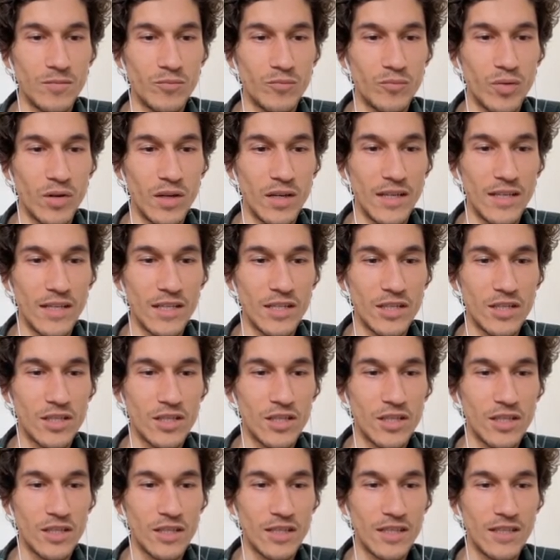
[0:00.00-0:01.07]

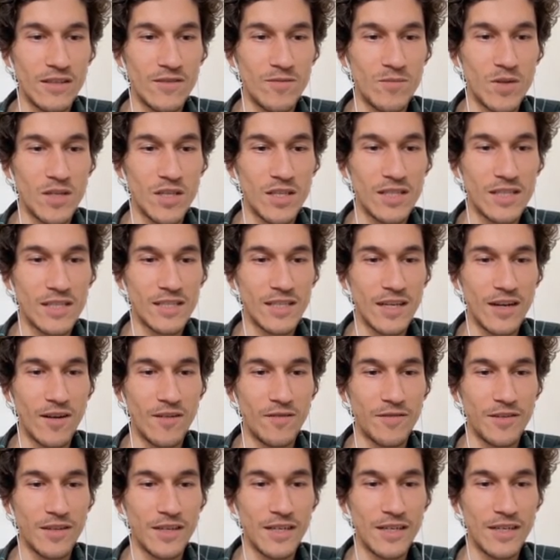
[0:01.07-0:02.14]
Please give me
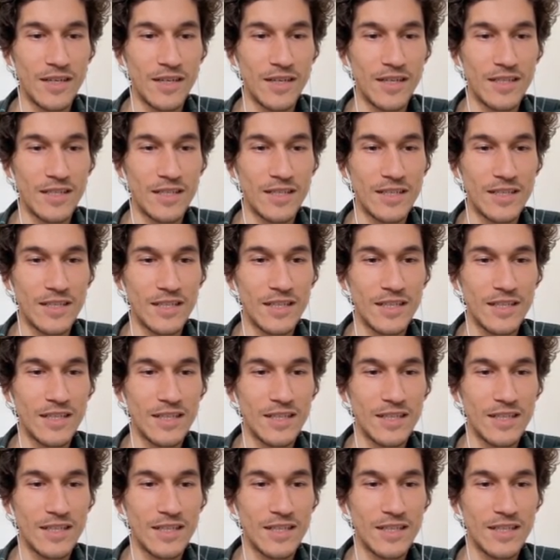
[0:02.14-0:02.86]
something, guys.